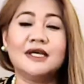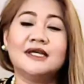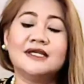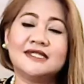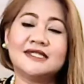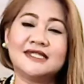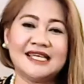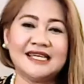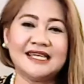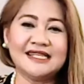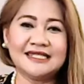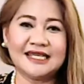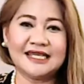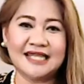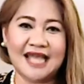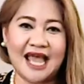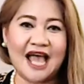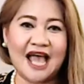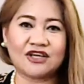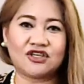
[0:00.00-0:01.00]
Since
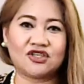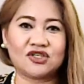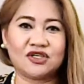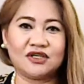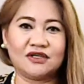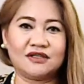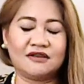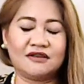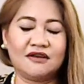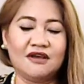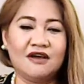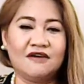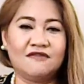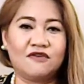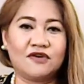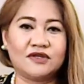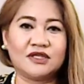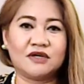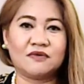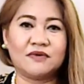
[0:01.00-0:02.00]
an action
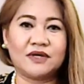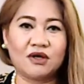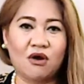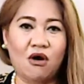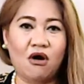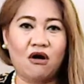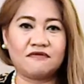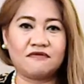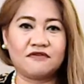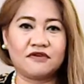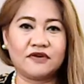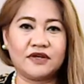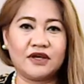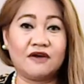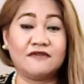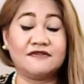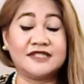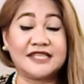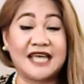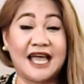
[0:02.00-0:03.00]
for the recovery
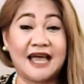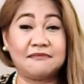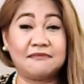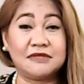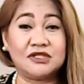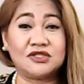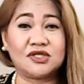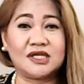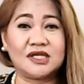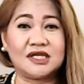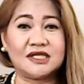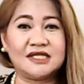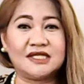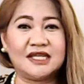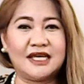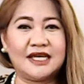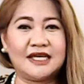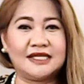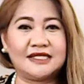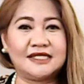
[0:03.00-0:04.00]
of damages
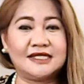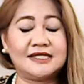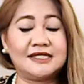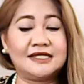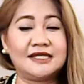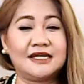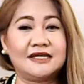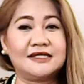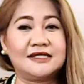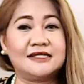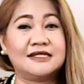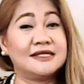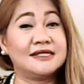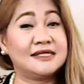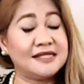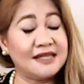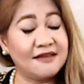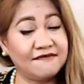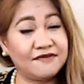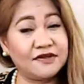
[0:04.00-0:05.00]
is a
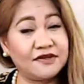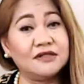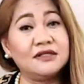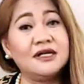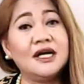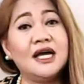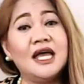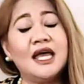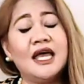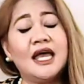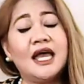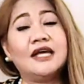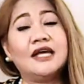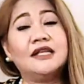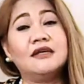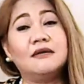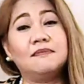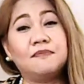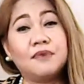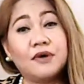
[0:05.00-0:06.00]
civil and
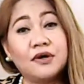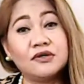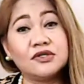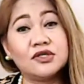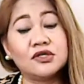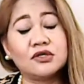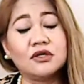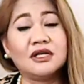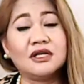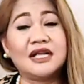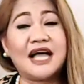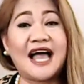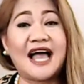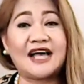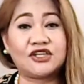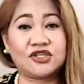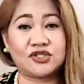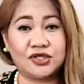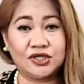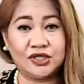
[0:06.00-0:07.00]
a personal
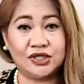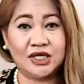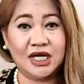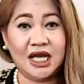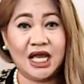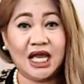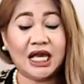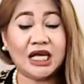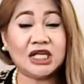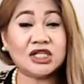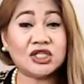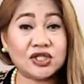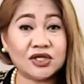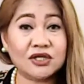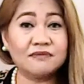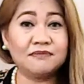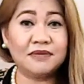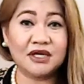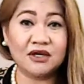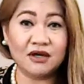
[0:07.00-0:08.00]
action, it
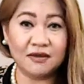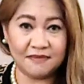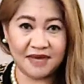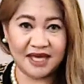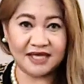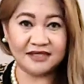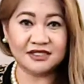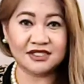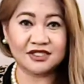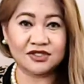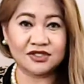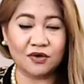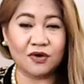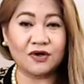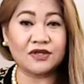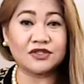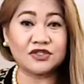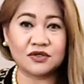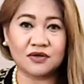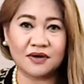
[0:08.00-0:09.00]
shall be commenced
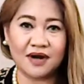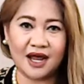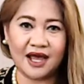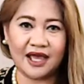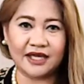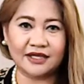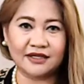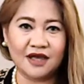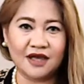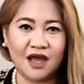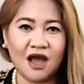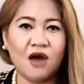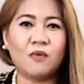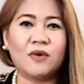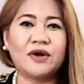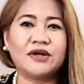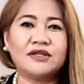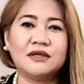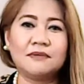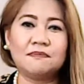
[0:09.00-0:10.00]
or tried
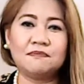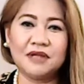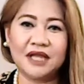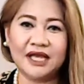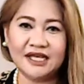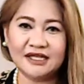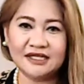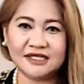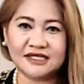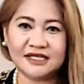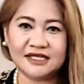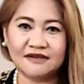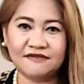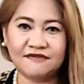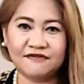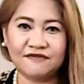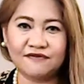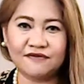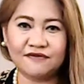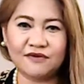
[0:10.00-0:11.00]
where the plaintiff
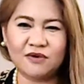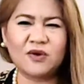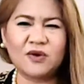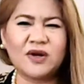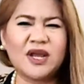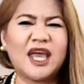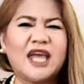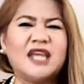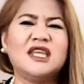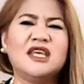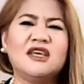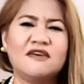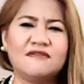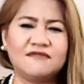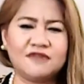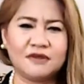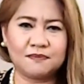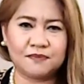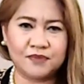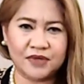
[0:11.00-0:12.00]
or any of
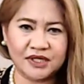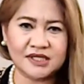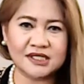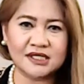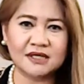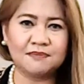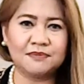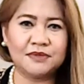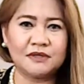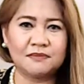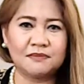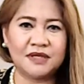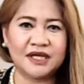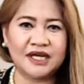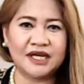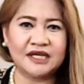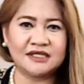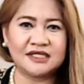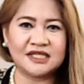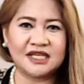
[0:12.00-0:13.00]
the principal
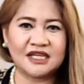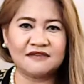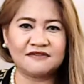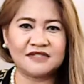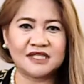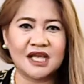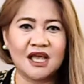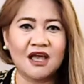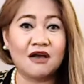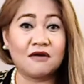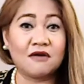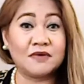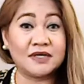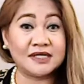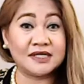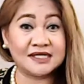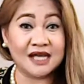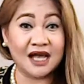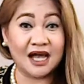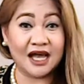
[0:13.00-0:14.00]
plaintiffs
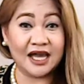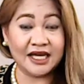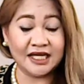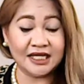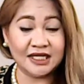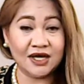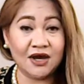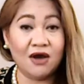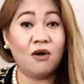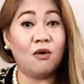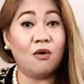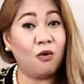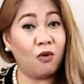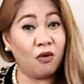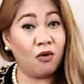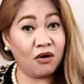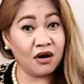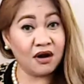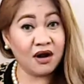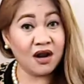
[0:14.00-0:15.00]
reside,
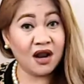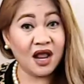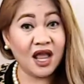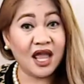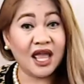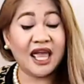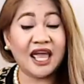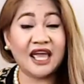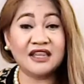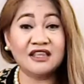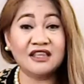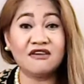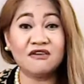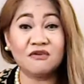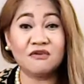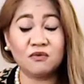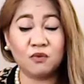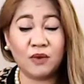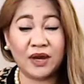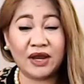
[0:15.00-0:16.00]
or
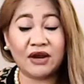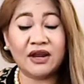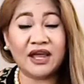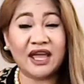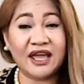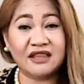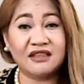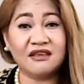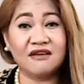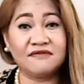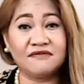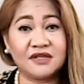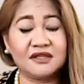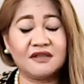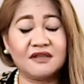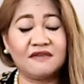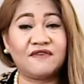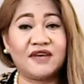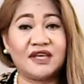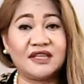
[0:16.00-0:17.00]
where any of the
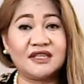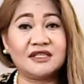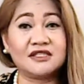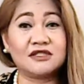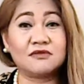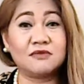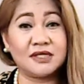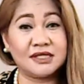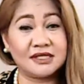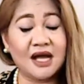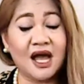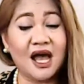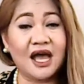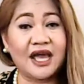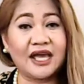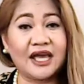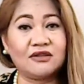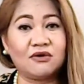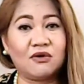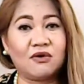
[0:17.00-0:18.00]
defendants
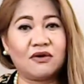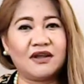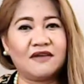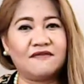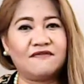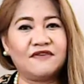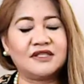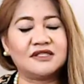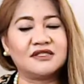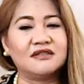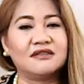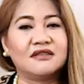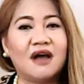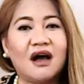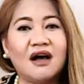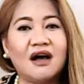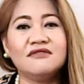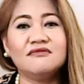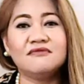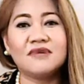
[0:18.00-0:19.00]
reside, or if it's a
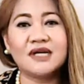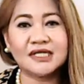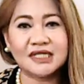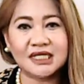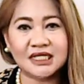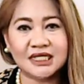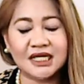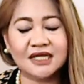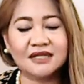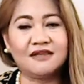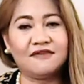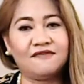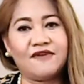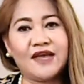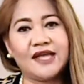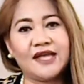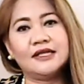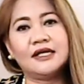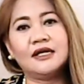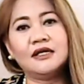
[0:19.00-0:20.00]
non-resident
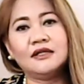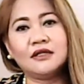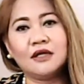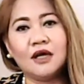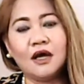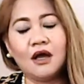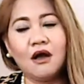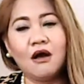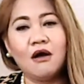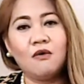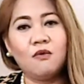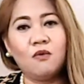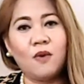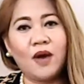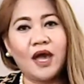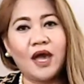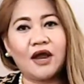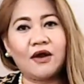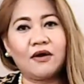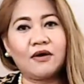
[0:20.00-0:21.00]
defendant,
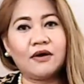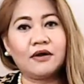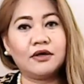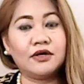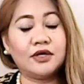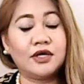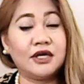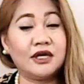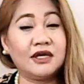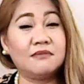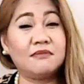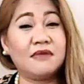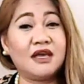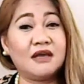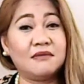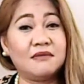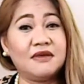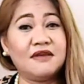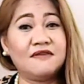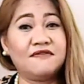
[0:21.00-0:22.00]
where he may
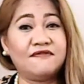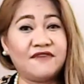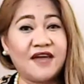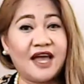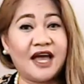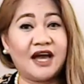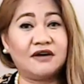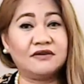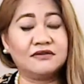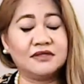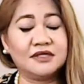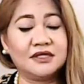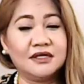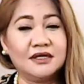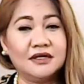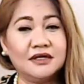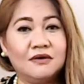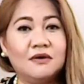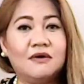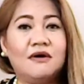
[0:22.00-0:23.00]
be found,
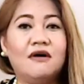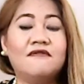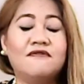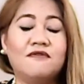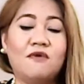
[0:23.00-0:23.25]
of